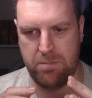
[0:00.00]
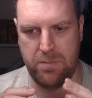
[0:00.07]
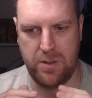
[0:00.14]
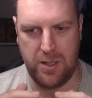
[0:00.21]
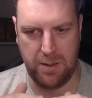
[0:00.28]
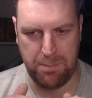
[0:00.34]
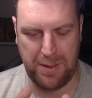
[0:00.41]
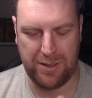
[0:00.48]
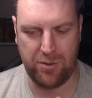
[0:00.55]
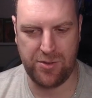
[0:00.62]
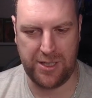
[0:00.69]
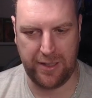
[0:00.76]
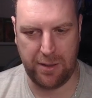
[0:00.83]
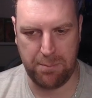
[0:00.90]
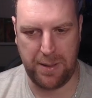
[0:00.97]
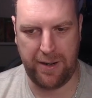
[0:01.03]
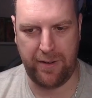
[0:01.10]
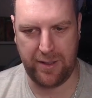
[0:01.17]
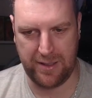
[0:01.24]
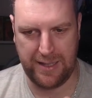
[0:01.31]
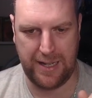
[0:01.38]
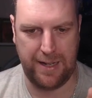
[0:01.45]
a Battle Standard Bearer
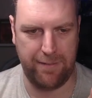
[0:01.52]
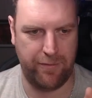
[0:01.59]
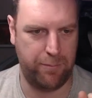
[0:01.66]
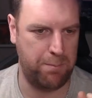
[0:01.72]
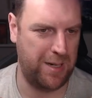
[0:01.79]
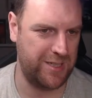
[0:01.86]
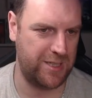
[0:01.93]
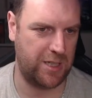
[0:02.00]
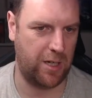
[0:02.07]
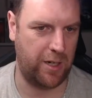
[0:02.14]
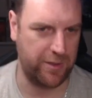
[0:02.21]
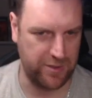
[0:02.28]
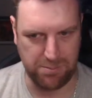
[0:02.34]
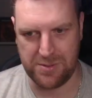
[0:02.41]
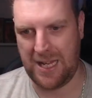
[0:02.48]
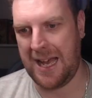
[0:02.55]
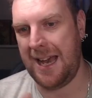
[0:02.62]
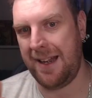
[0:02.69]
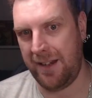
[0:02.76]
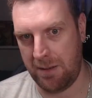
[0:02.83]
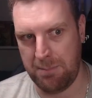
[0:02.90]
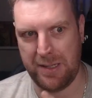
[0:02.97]
can have magic items
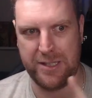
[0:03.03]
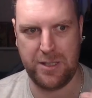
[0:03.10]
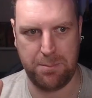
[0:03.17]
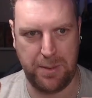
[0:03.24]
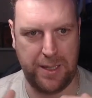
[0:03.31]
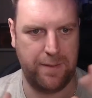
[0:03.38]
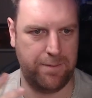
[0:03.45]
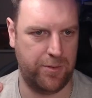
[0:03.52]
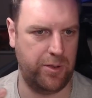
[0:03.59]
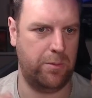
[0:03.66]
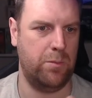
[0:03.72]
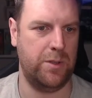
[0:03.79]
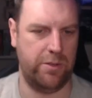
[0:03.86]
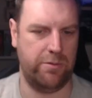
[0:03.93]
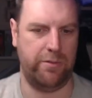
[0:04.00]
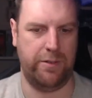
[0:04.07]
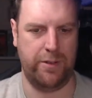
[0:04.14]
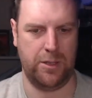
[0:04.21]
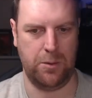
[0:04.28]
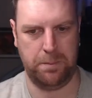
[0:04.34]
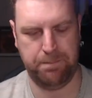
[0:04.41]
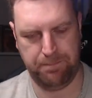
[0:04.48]
and a magic banner, which is really, really
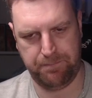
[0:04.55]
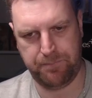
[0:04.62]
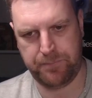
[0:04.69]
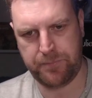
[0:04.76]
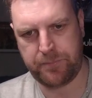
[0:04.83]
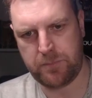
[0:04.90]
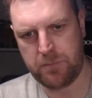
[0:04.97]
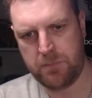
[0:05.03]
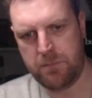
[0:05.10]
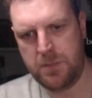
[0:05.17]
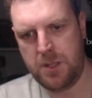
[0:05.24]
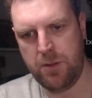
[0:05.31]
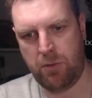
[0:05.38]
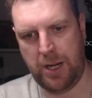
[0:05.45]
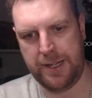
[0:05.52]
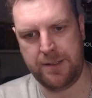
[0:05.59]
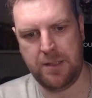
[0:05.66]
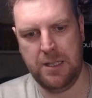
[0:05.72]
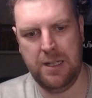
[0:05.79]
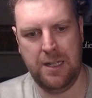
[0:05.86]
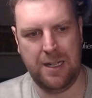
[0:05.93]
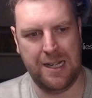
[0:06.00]
cool. Right,
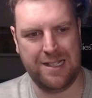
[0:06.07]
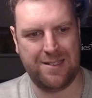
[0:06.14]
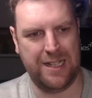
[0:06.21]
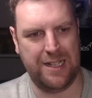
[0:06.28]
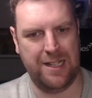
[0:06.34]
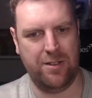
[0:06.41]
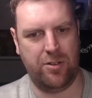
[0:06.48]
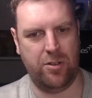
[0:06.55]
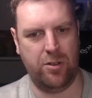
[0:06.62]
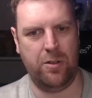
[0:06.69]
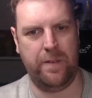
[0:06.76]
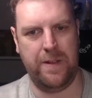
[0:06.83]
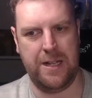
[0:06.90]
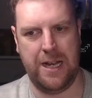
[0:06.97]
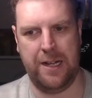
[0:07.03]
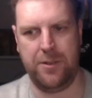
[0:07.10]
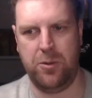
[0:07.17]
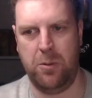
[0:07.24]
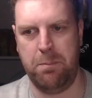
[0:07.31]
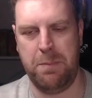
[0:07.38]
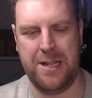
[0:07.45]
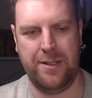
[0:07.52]
let's get into the
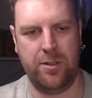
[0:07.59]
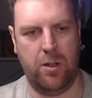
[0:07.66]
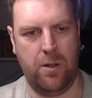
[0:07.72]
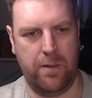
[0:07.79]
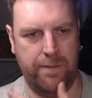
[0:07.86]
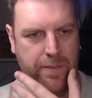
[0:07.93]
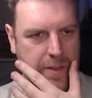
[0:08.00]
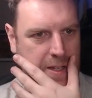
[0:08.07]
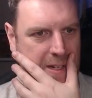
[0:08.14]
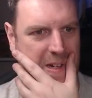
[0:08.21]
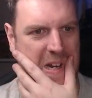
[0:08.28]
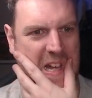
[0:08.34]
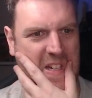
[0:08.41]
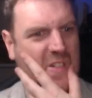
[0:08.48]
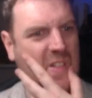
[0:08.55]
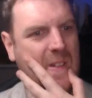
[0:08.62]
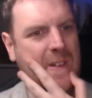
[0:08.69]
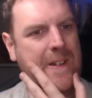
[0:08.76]
actual meat of the list.